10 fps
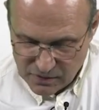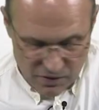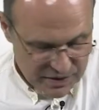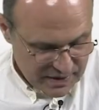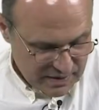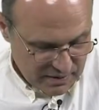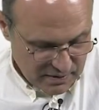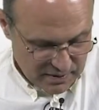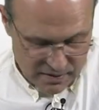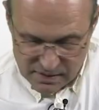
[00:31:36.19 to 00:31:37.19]
constant,
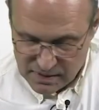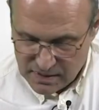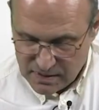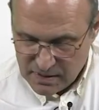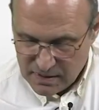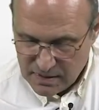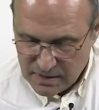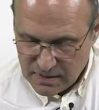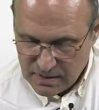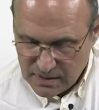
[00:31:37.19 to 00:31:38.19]

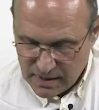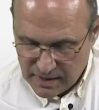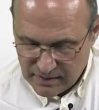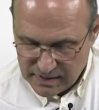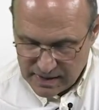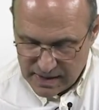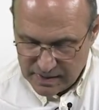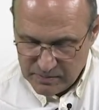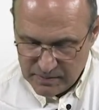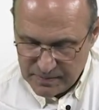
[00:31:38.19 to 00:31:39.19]
and the
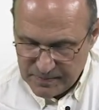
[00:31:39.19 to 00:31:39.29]
time.